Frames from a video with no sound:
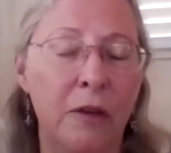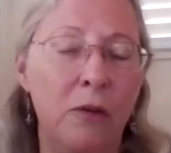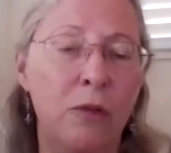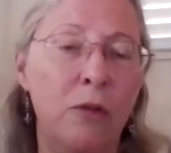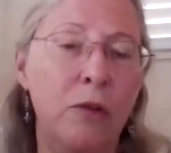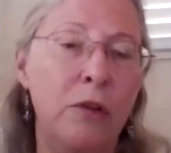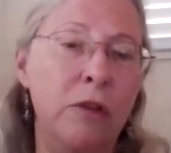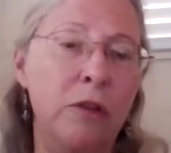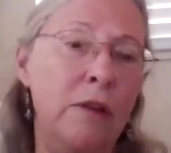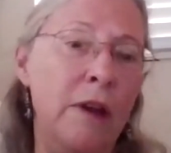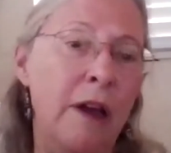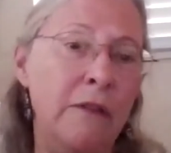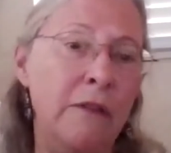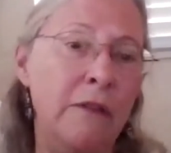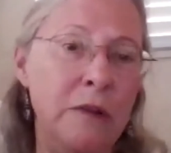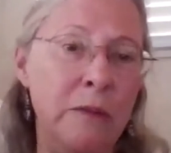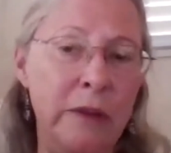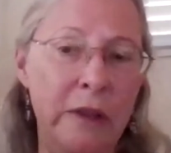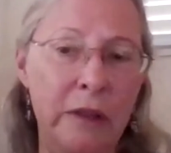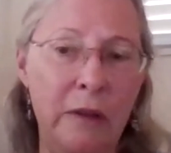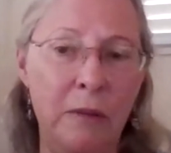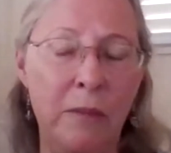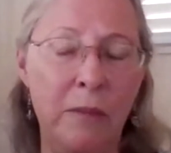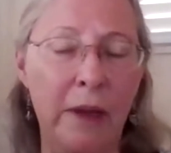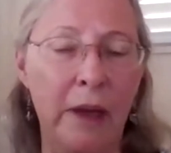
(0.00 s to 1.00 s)
or you have to
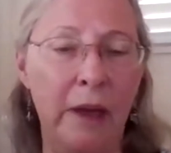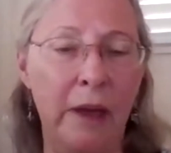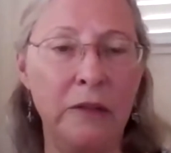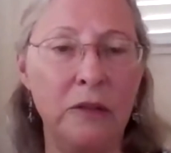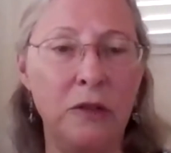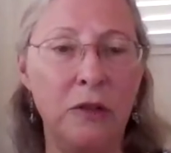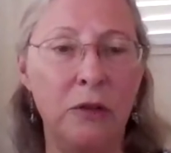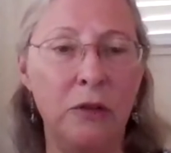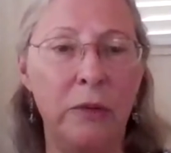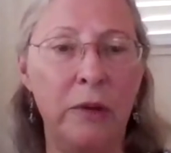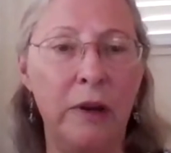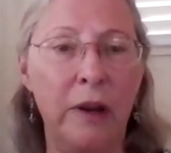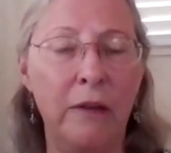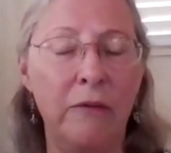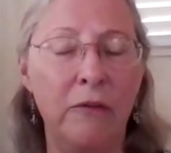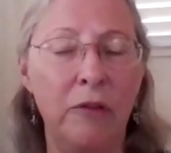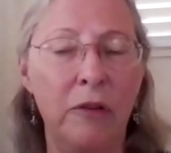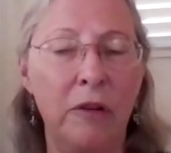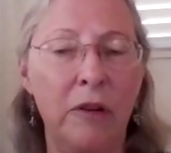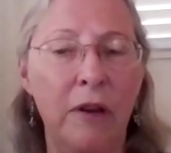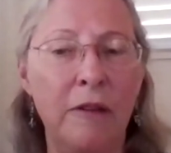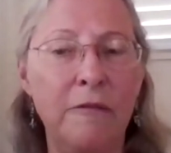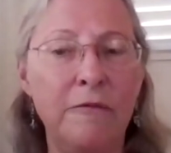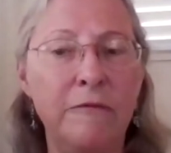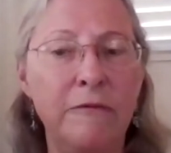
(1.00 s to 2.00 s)
be the best, or
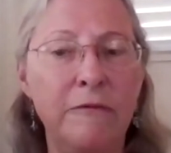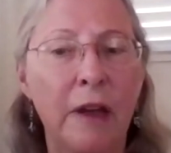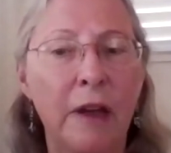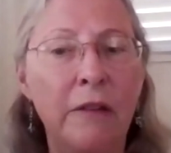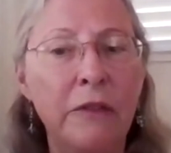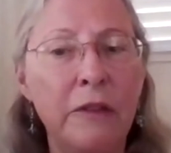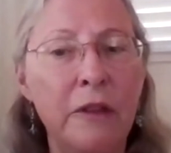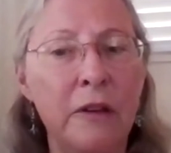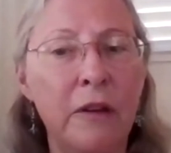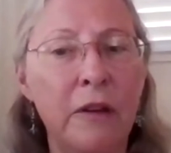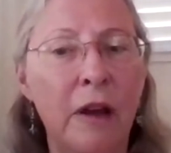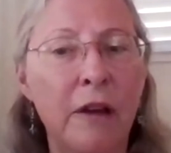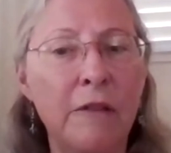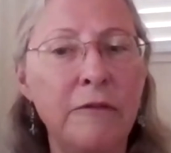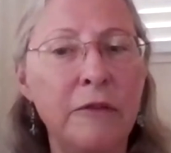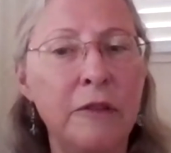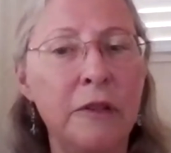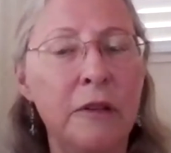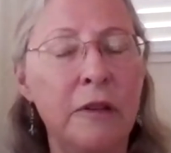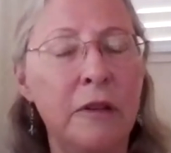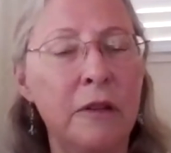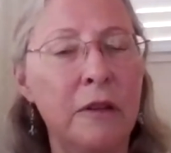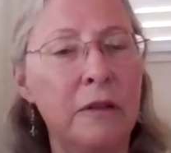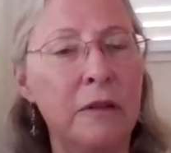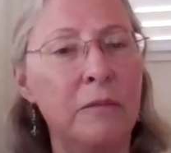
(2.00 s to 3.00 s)
whatever. I've found that
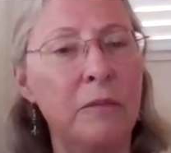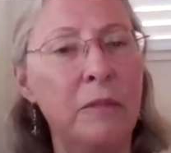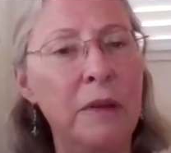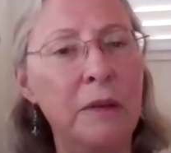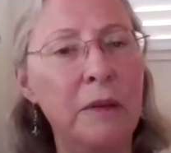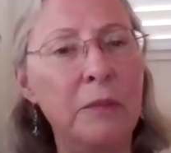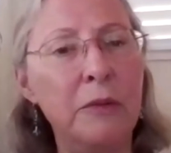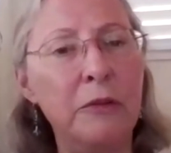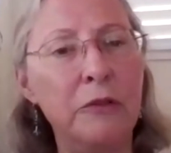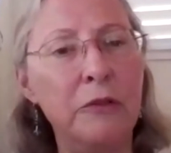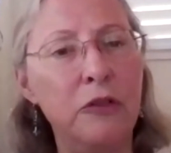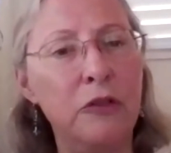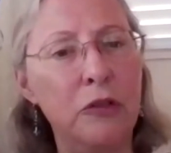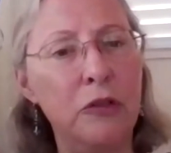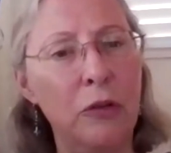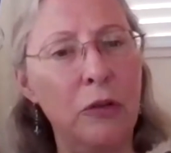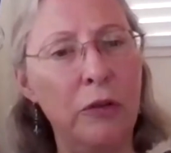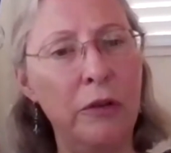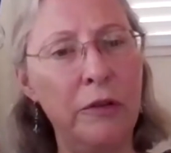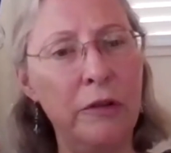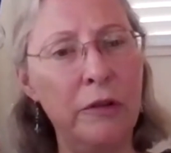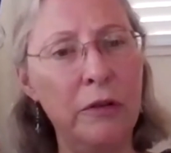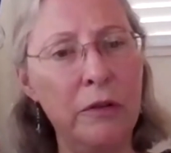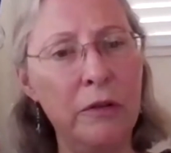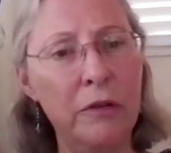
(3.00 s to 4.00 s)
often in people's
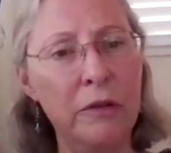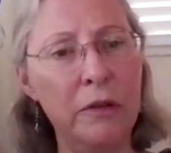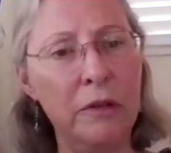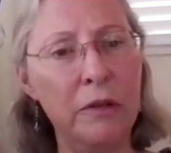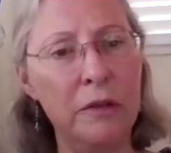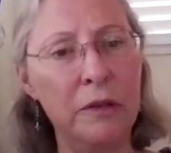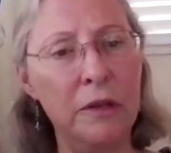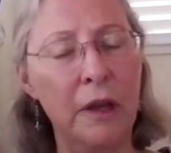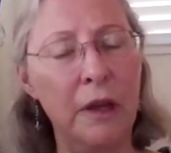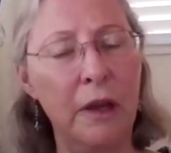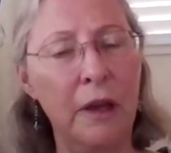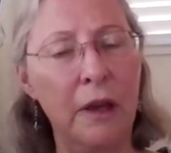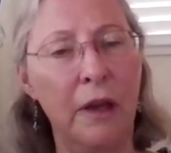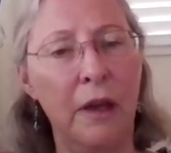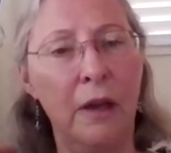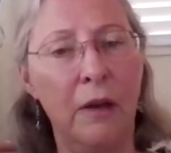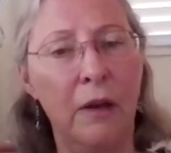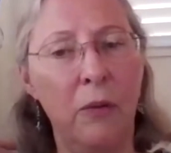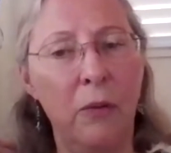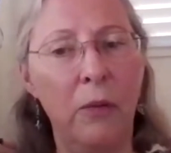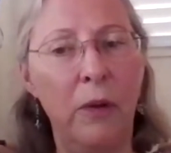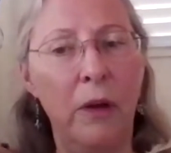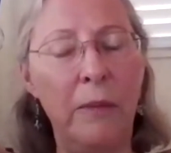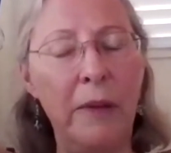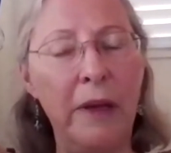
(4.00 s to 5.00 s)
shoulders,
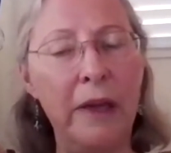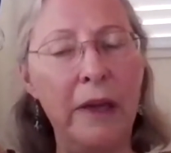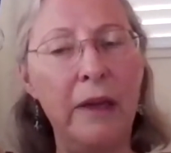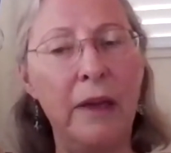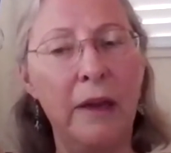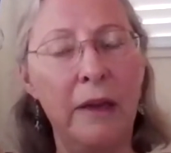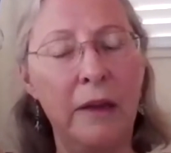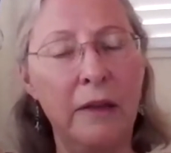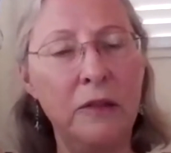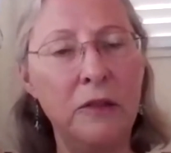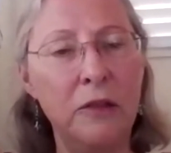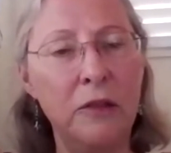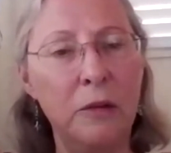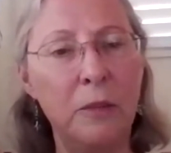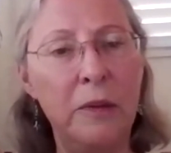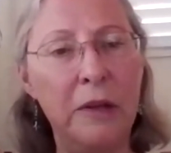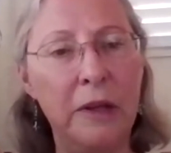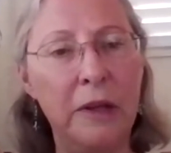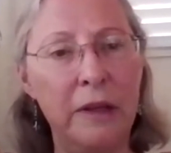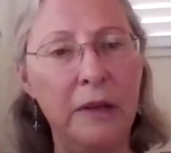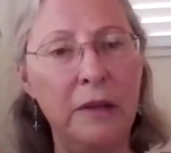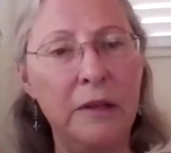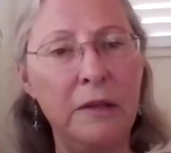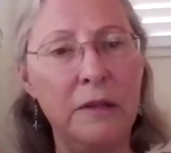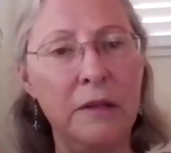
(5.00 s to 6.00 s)
while my hands are
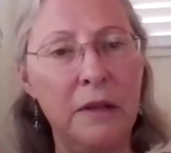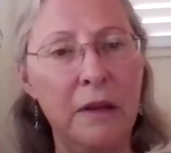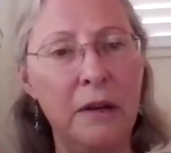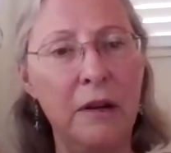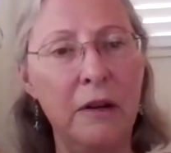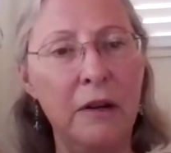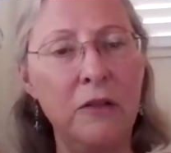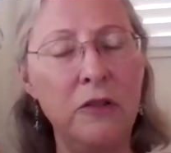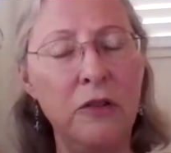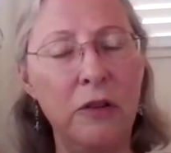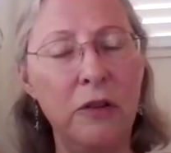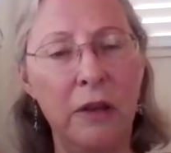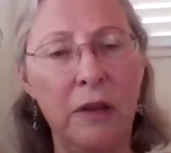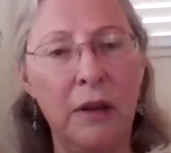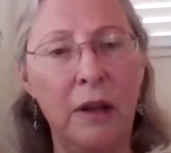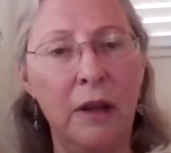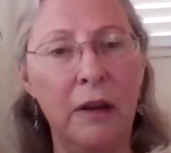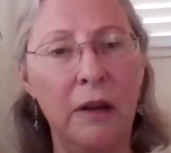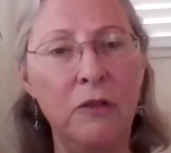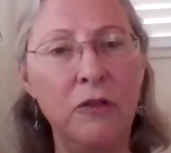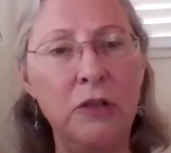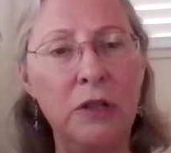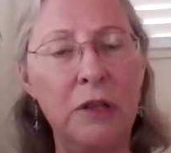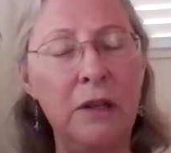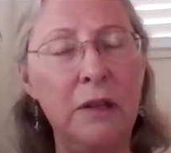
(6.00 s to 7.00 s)
placed there during an
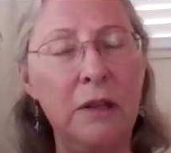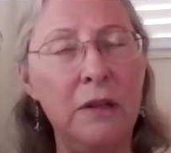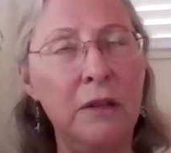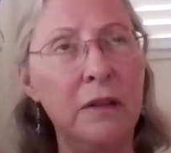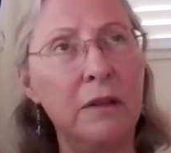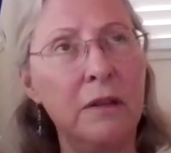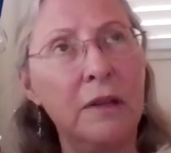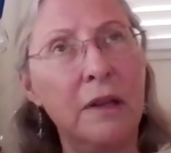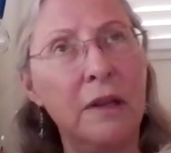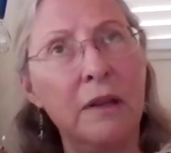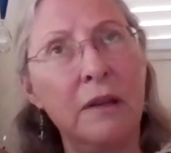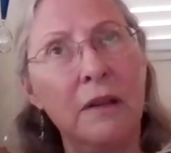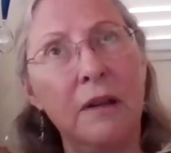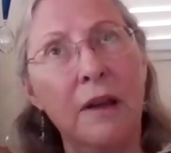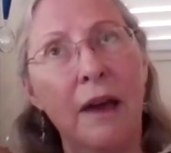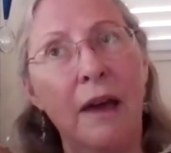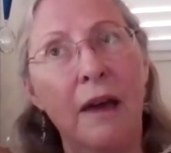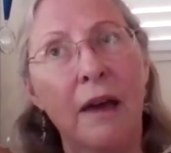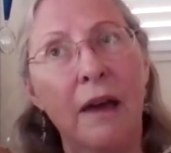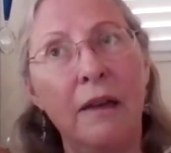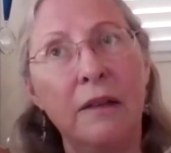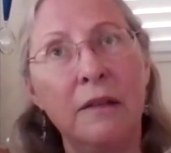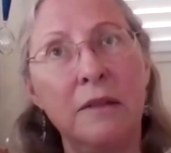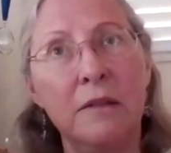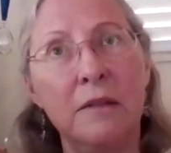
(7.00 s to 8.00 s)
energy healing, I can
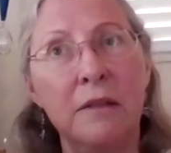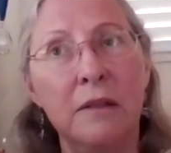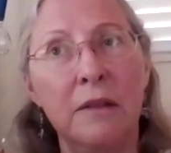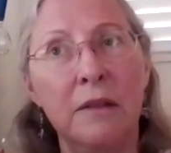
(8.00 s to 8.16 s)
ask,